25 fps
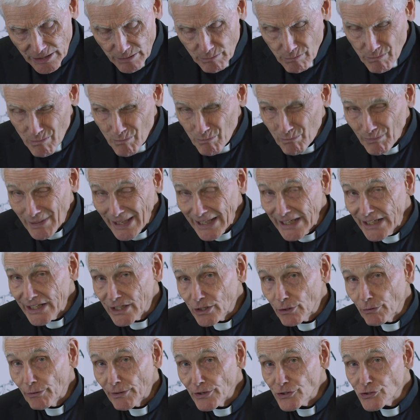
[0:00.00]
him many
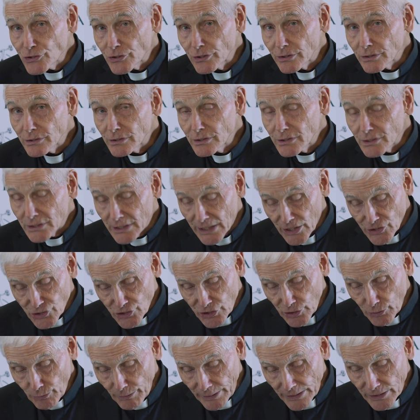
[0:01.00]
questions as
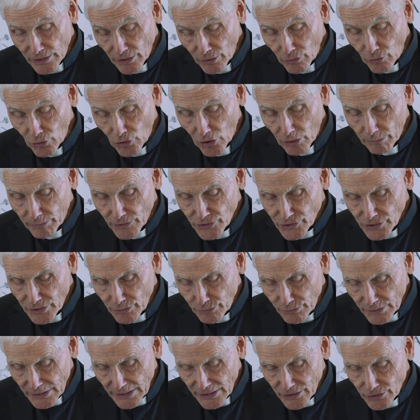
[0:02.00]
she went along, but
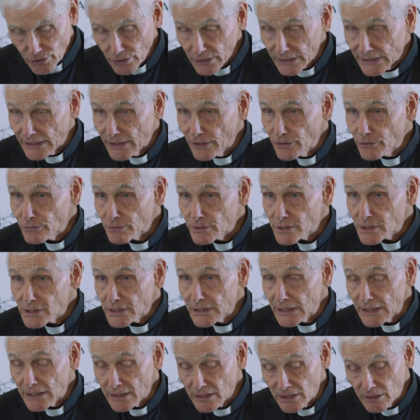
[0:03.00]
she really took an interest
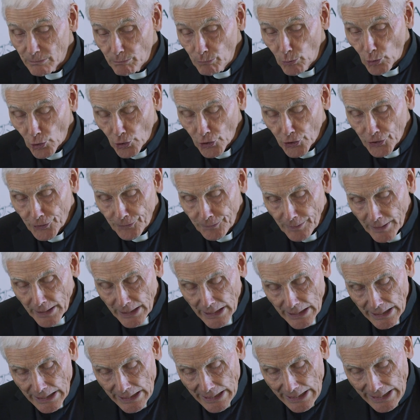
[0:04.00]
in the book.
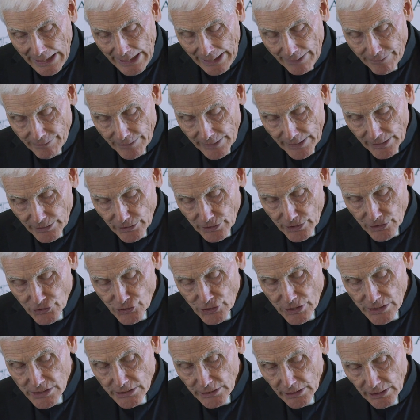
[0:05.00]
And then
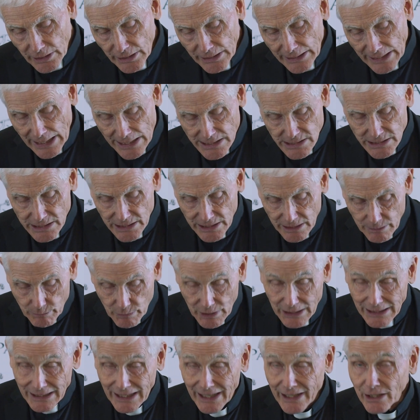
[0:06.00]
she started asking him,
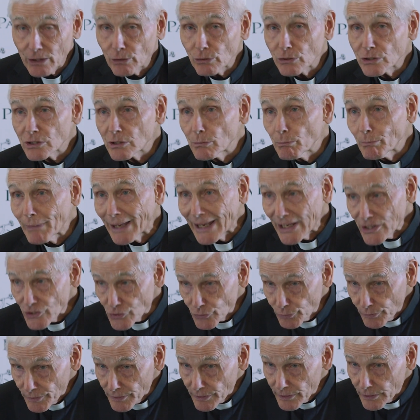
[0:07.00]
can I go to
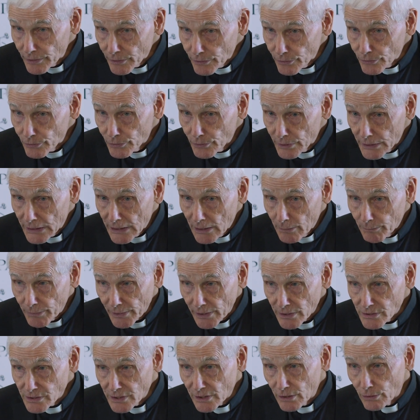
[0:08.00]
Mass with you?
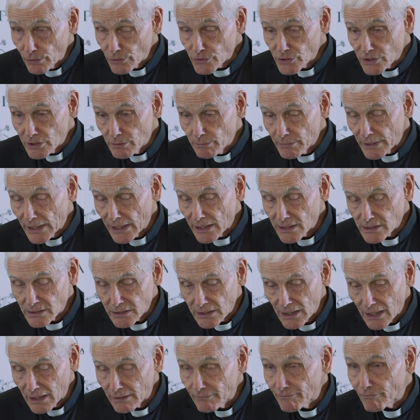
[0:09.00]
Because he goes to
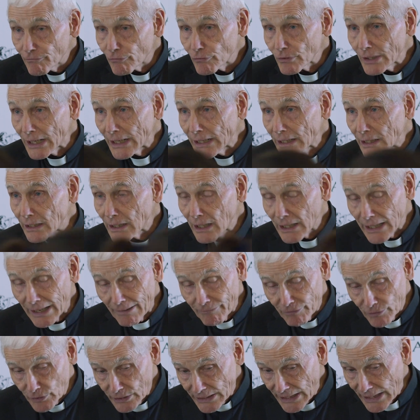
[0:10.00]
Mass on Friday, uh,
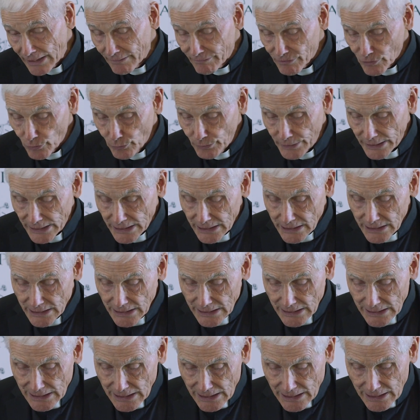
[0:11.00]
every day of the week.
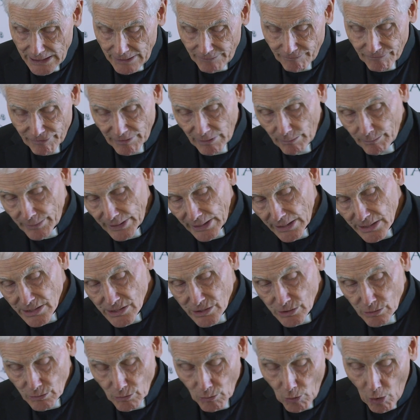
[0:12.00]
From
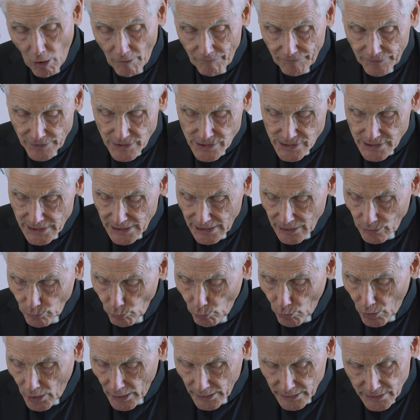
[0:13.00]
his office, he
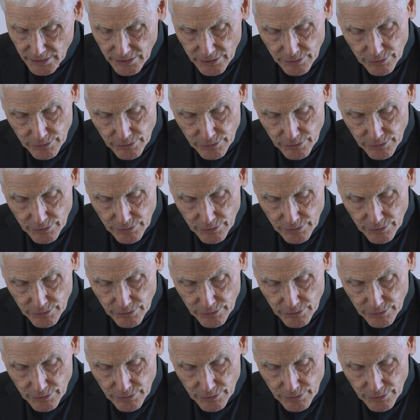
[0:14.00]
can walk